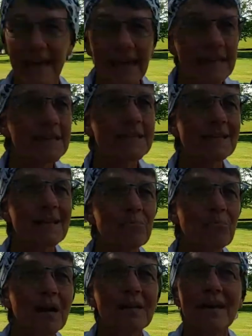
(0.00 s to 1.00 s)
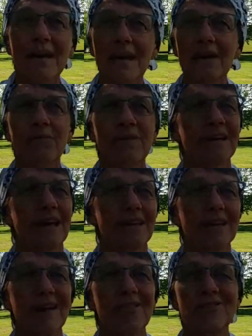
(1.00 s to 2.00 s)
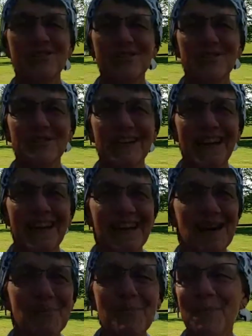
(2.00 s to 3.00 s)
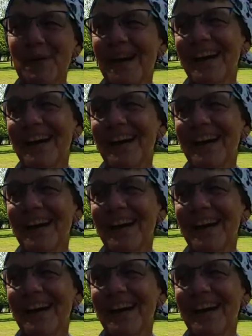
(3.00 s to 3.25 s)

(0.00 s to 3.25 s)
gains on Monday. We've got another new camp,